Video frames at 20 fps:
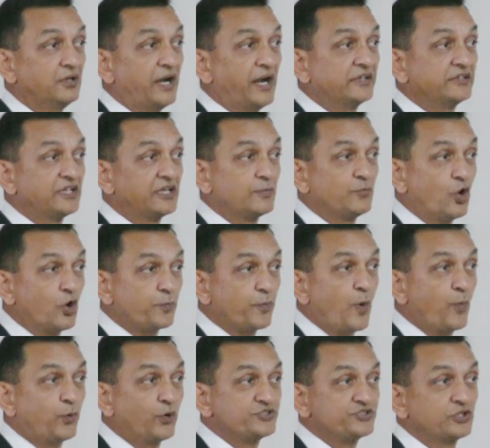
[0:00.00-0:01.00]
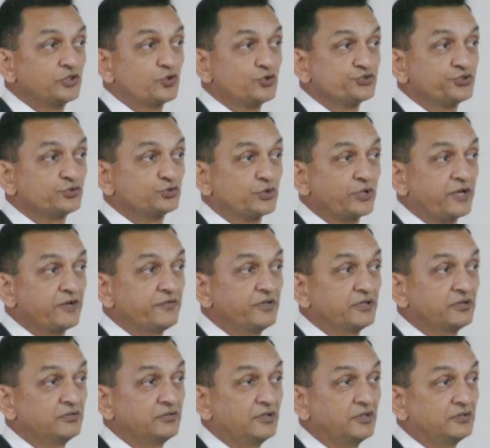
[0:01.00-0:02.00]
and there are more population closer to the
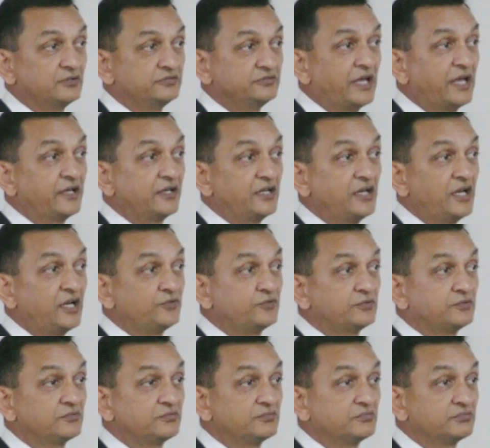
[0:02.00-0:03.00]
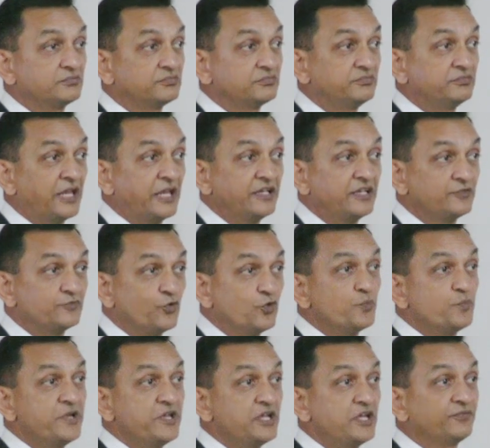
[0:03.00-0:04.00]
river than it
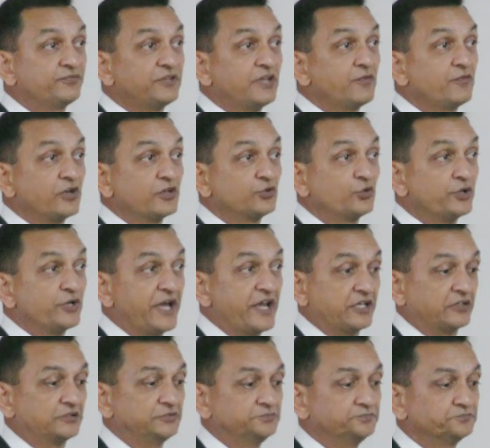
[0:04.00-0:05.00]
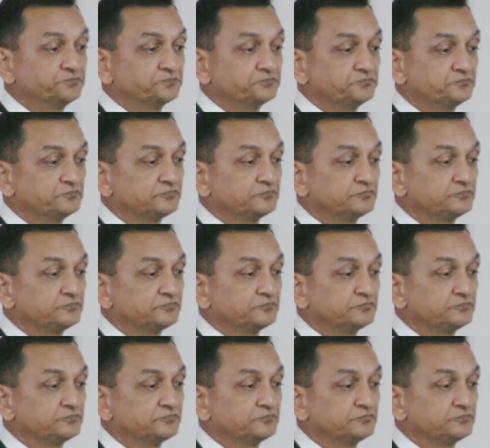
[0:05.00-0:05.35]
would be if there were no dike.